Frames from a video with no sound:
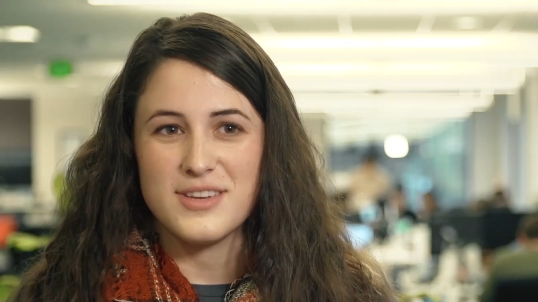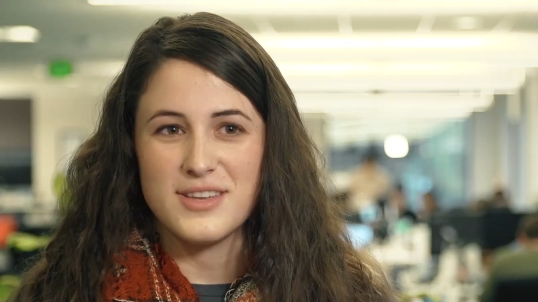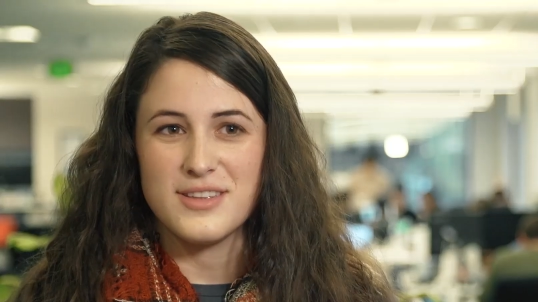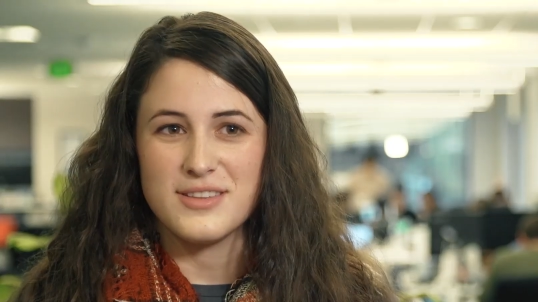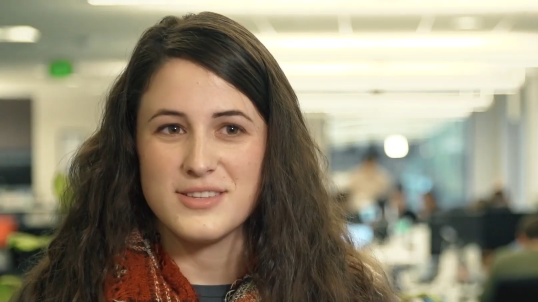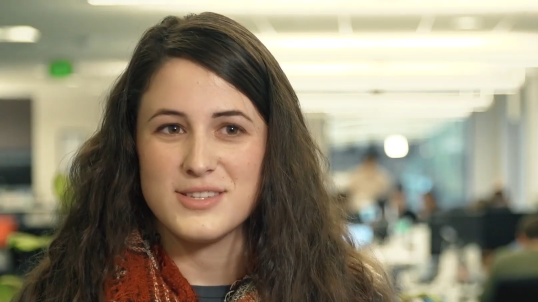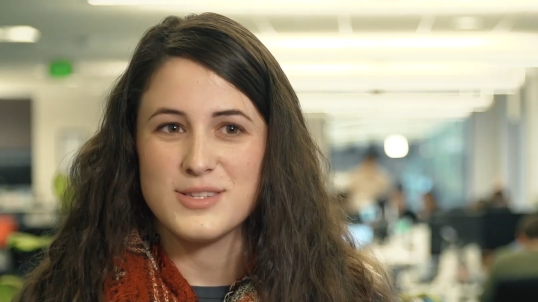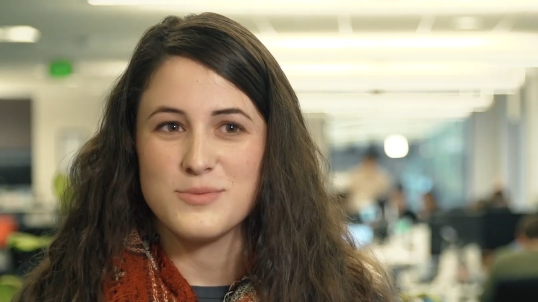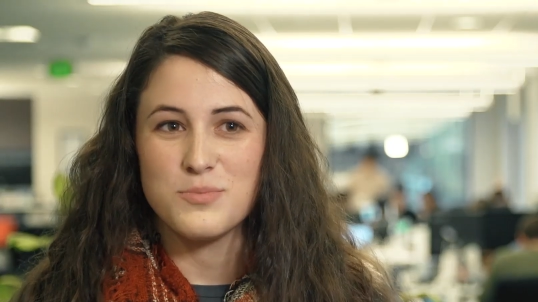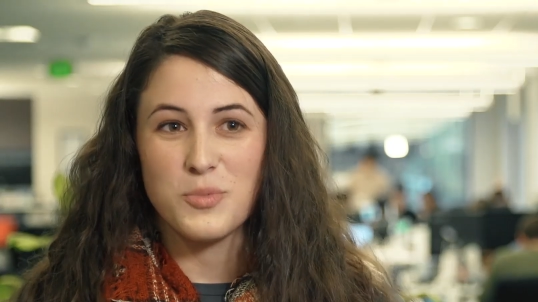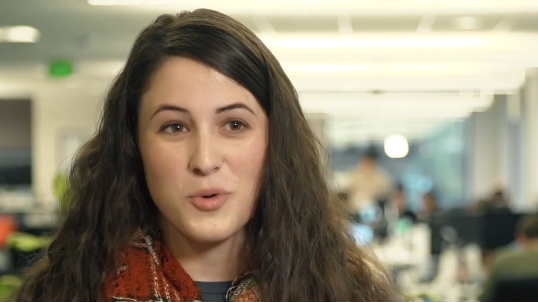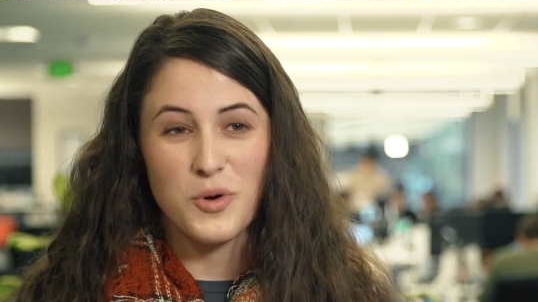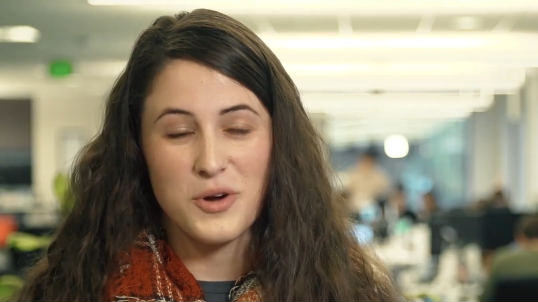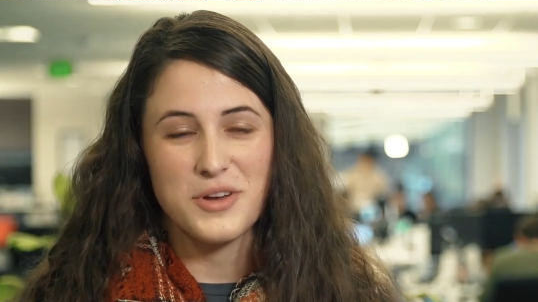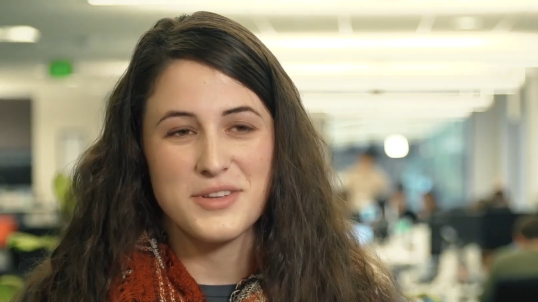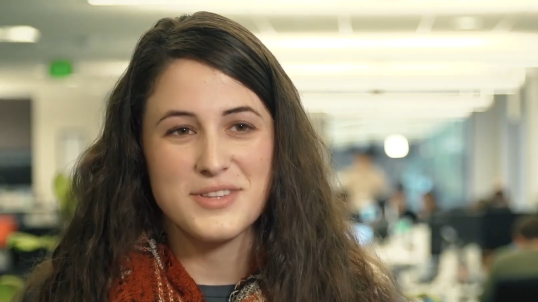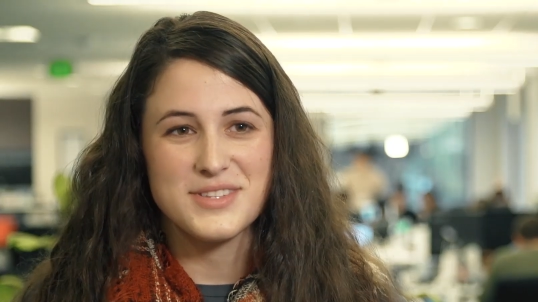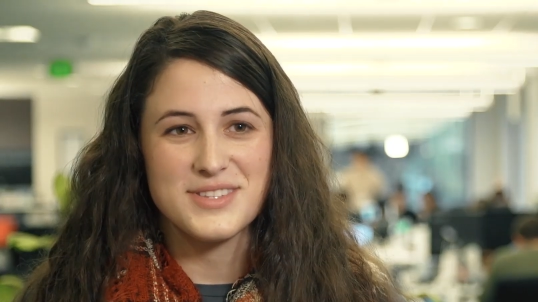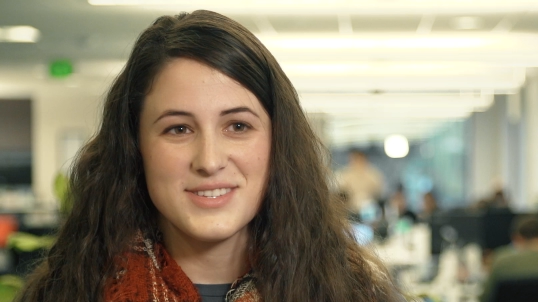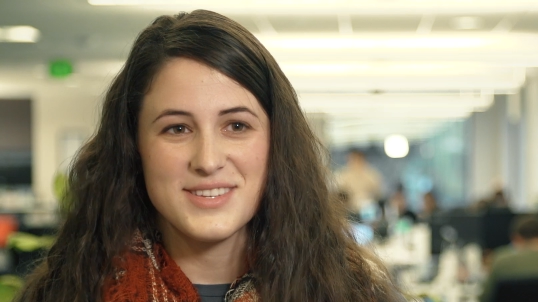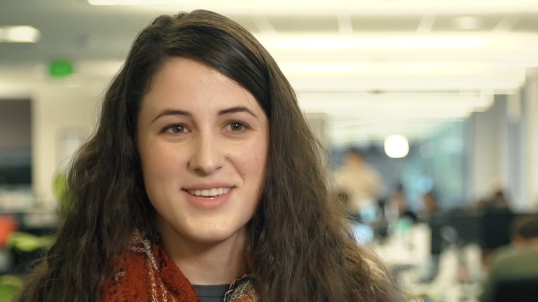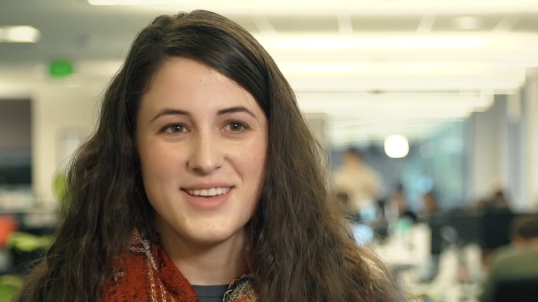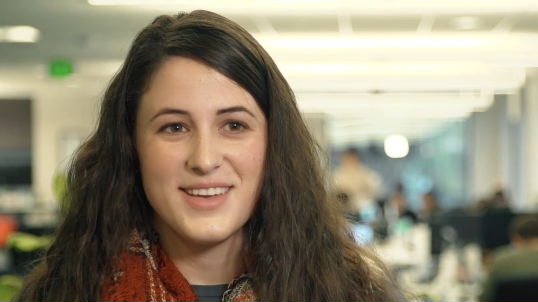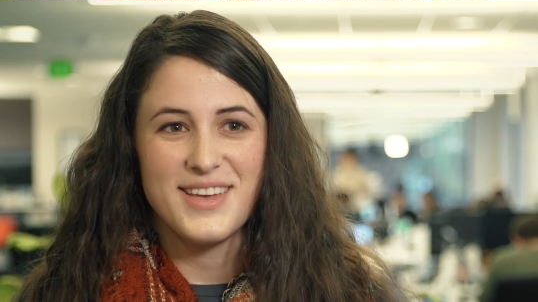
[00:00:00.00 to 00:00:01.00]
in
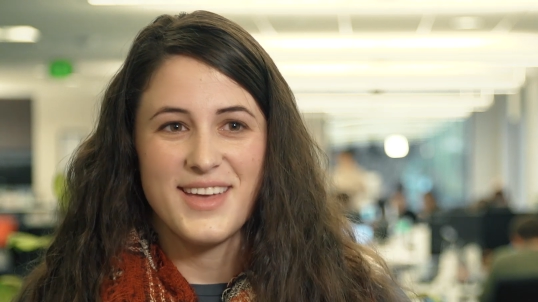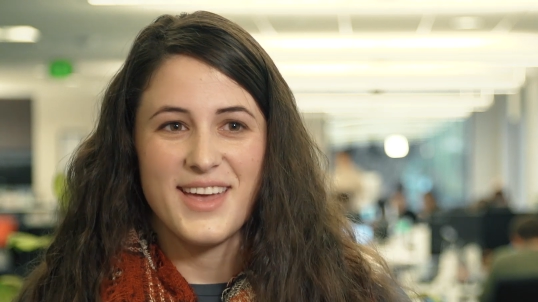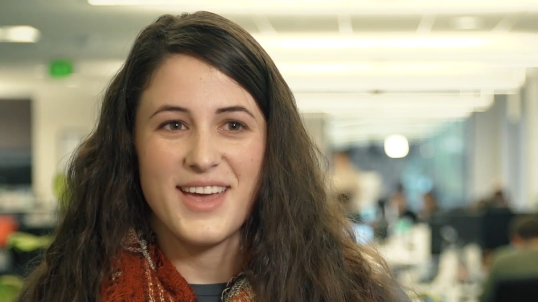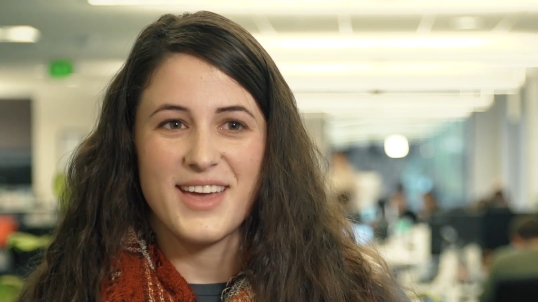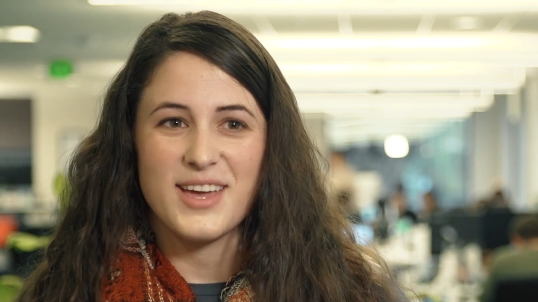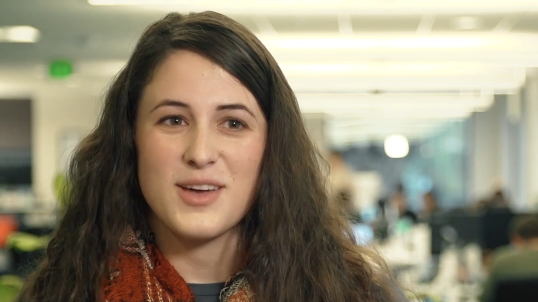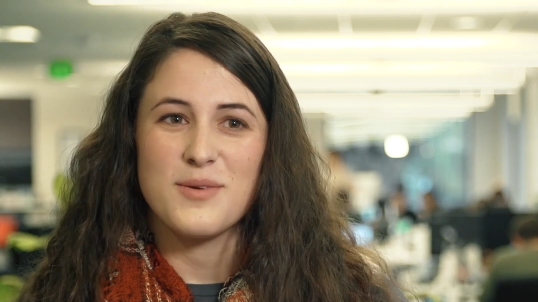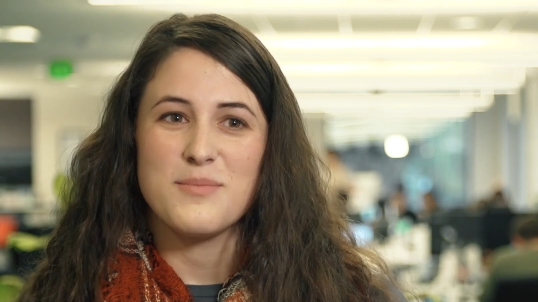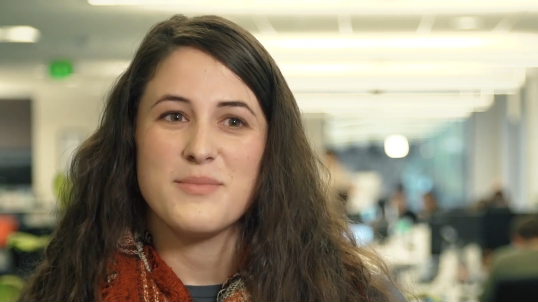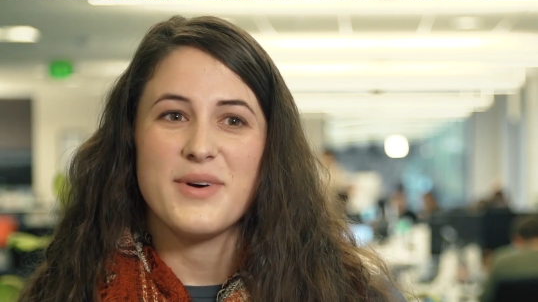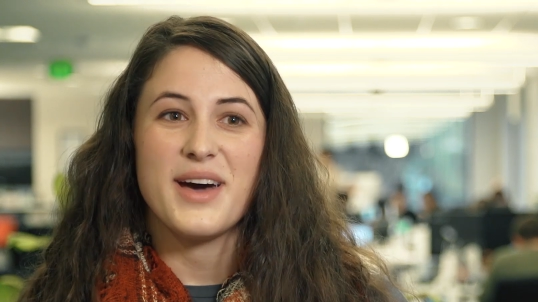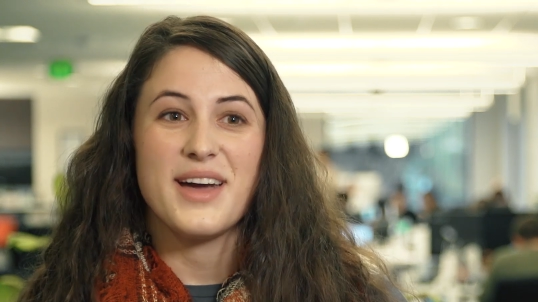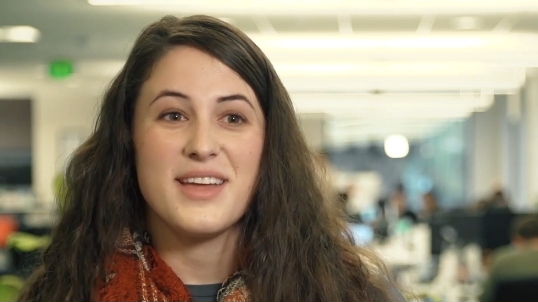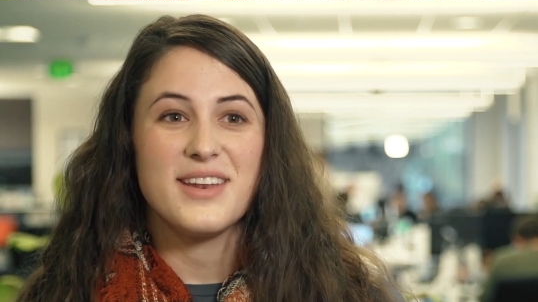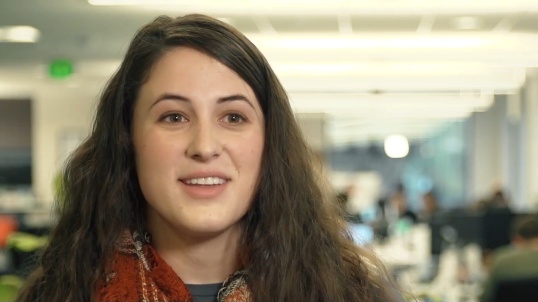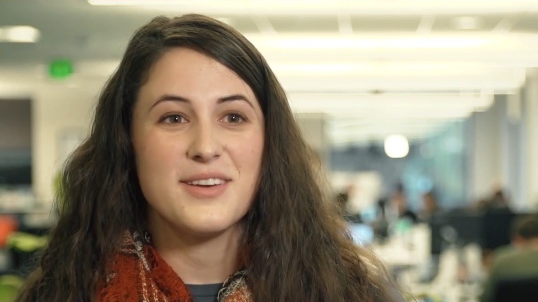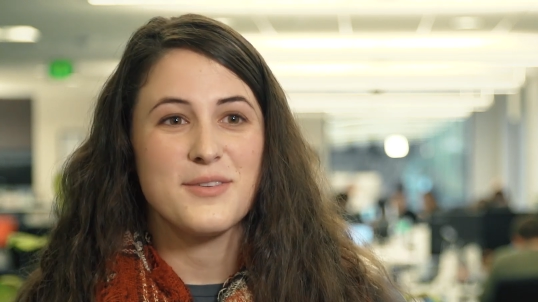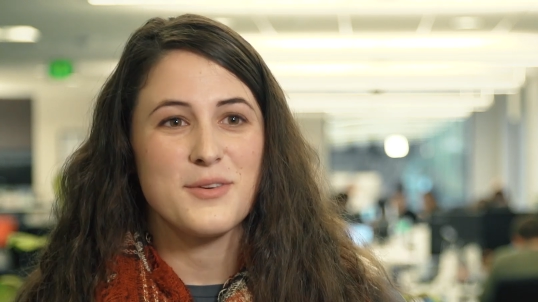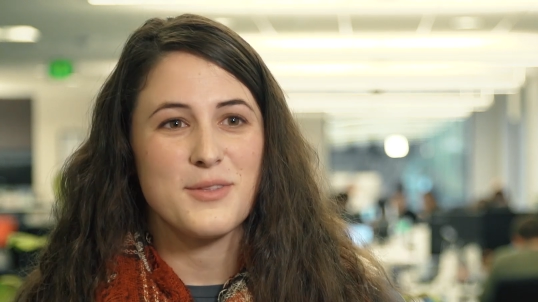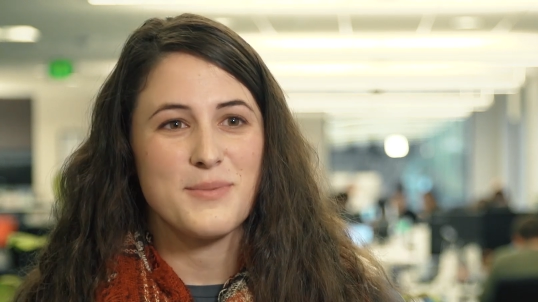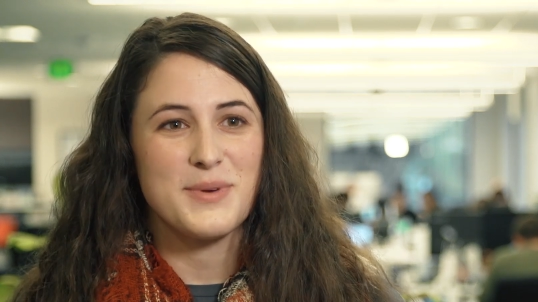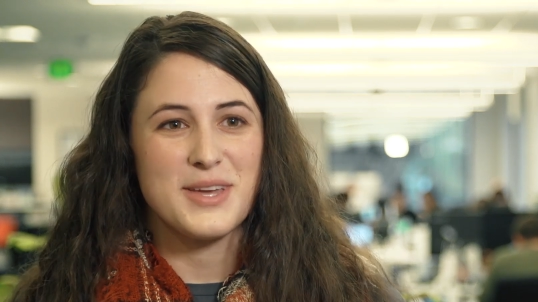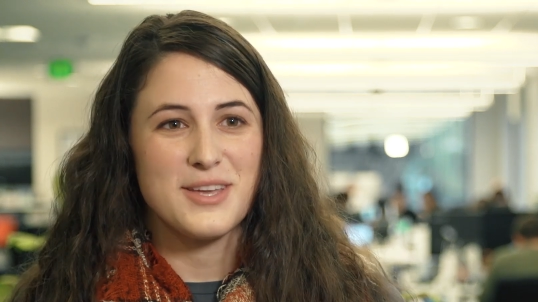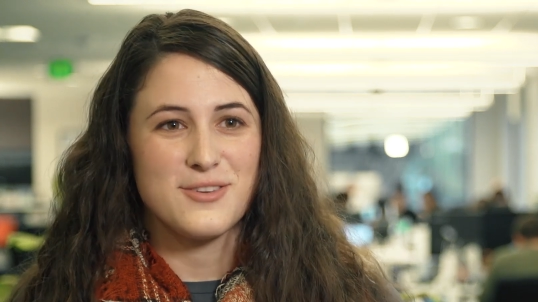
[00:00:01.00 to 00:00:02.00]
sports and combined
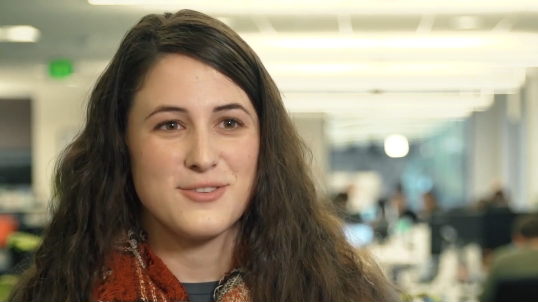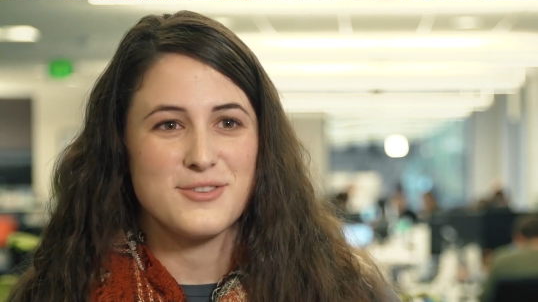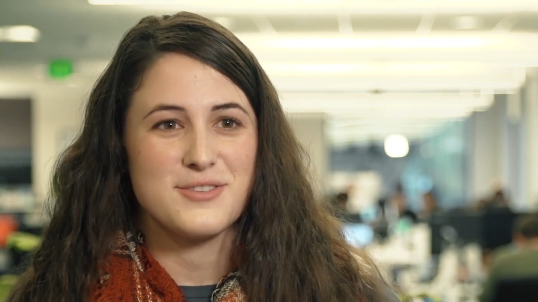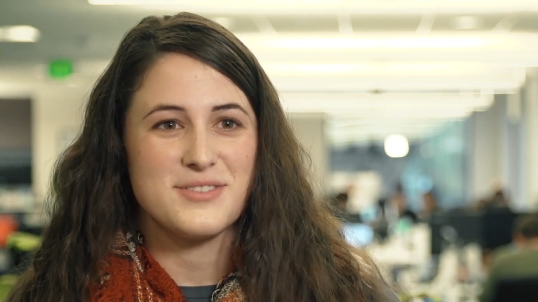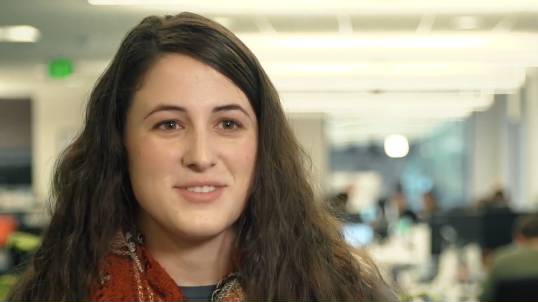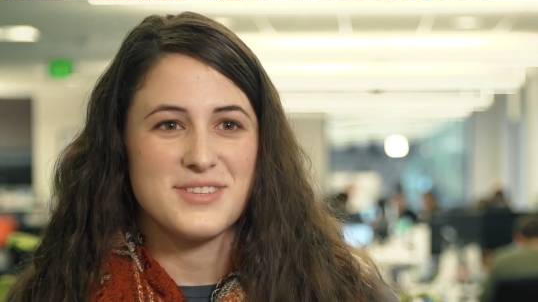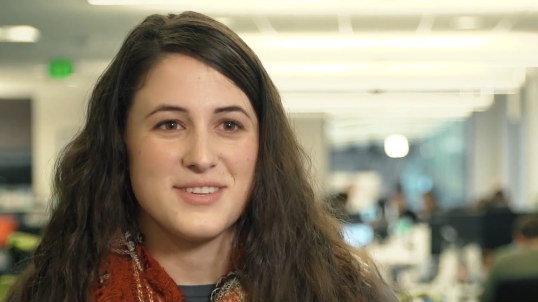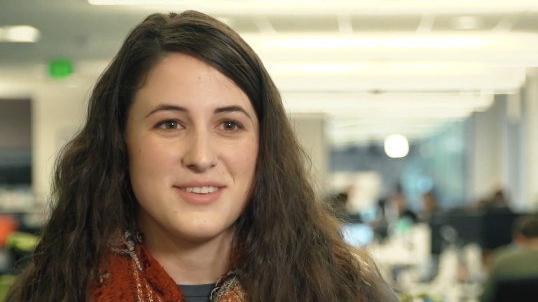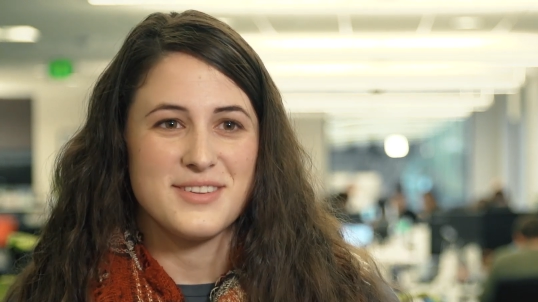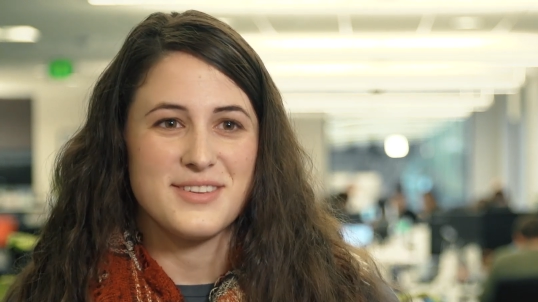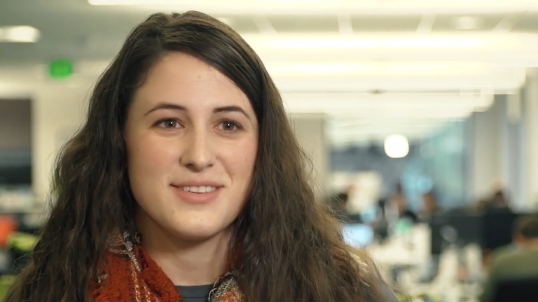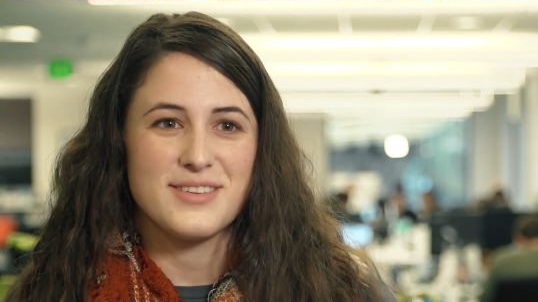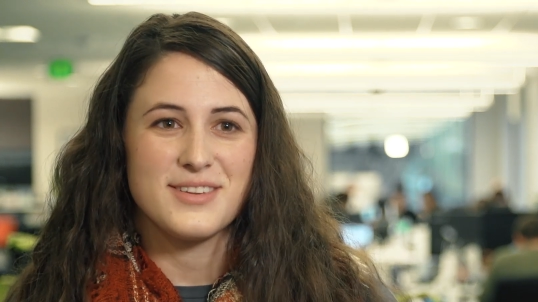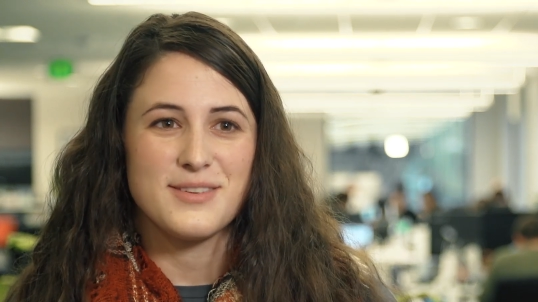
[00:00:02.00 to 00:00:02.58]
it with my interest in